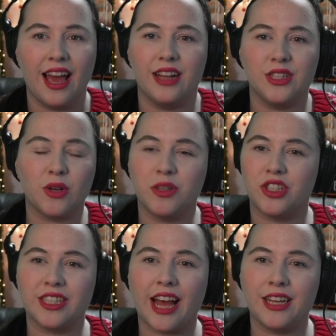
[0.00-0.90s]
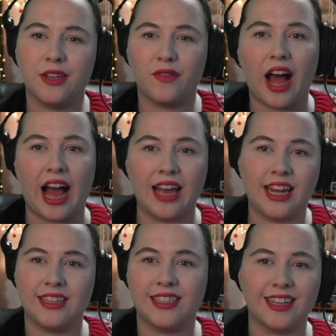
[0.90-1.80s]
And so it just kind of
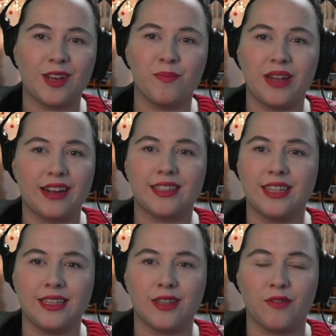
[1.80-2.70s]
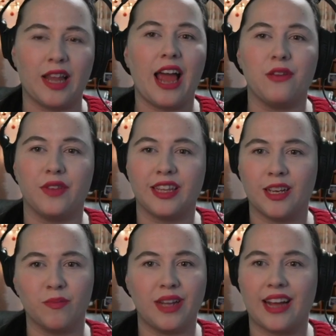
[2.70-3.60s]
highlights the complexities of life and the
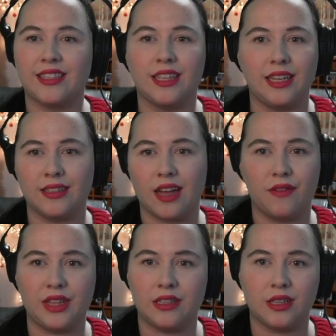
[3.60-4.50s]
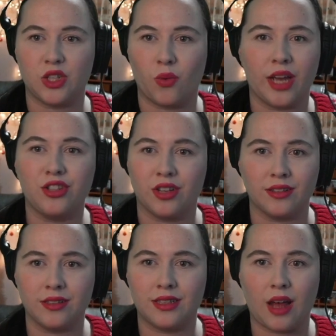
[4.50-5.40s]
complexities of these
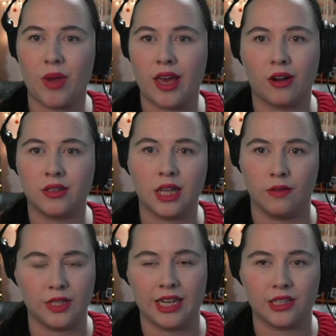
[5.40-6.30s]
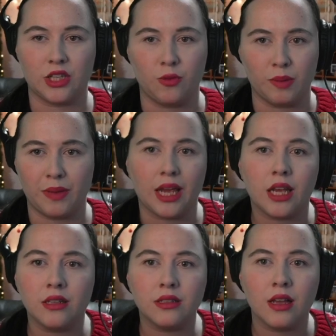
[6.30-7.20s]
situations that we get ourselves in as human
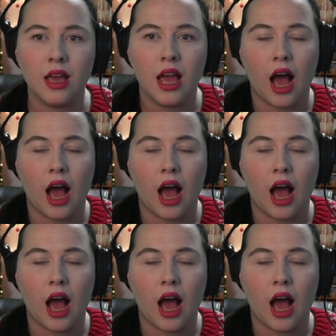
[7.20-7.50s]
beings.